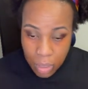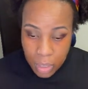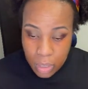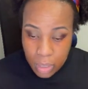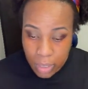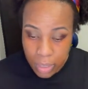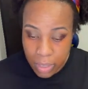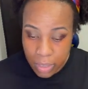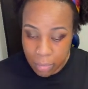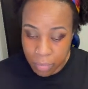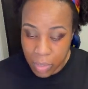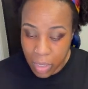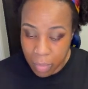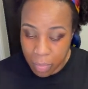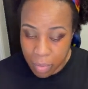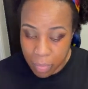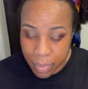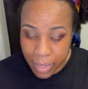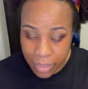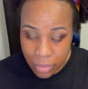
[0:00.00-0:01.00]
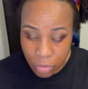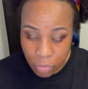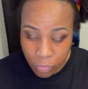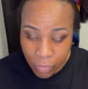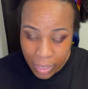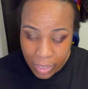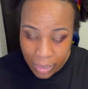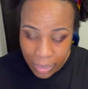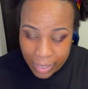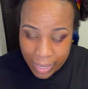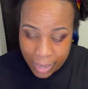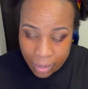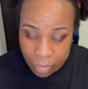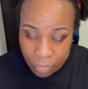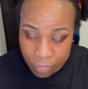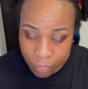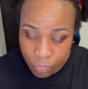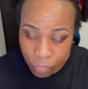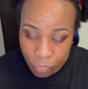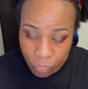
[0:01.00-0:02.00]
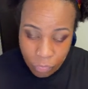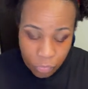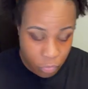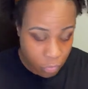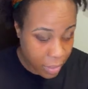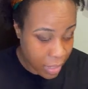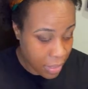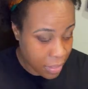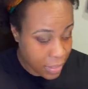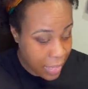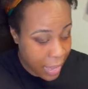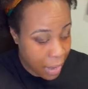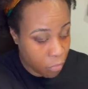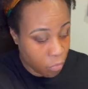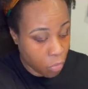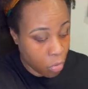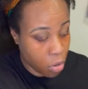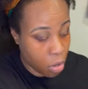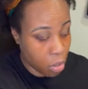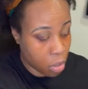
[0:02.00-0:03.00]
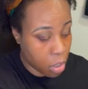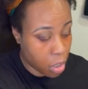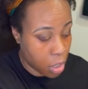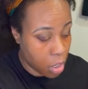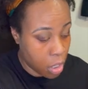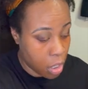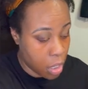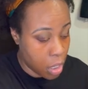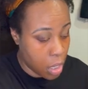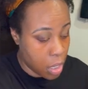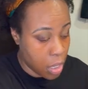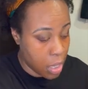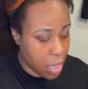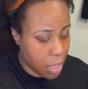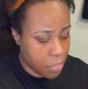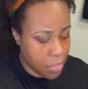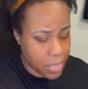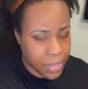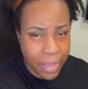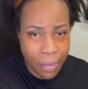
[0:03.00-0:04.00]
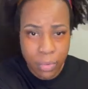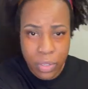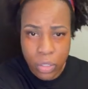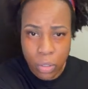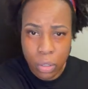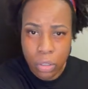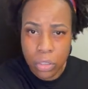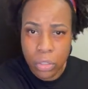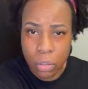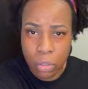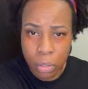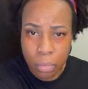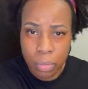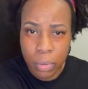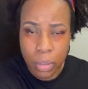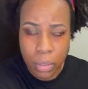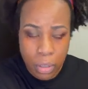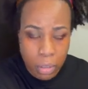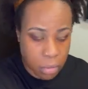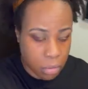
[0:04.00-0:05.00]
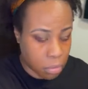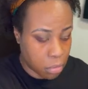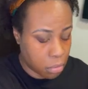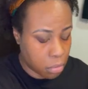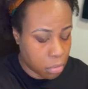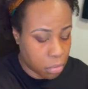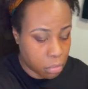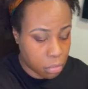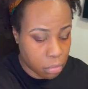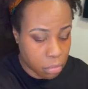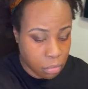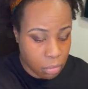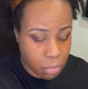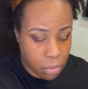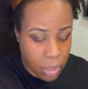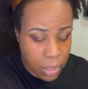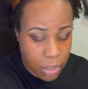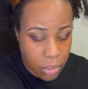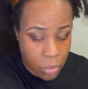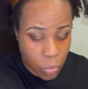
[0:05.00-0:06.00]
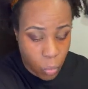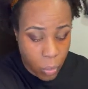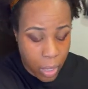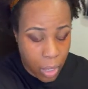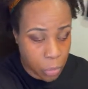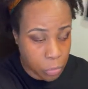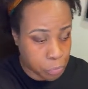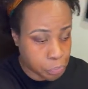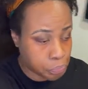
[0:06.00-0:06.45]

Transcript: And him coming back to right that wrong. I think that was also a political thing as well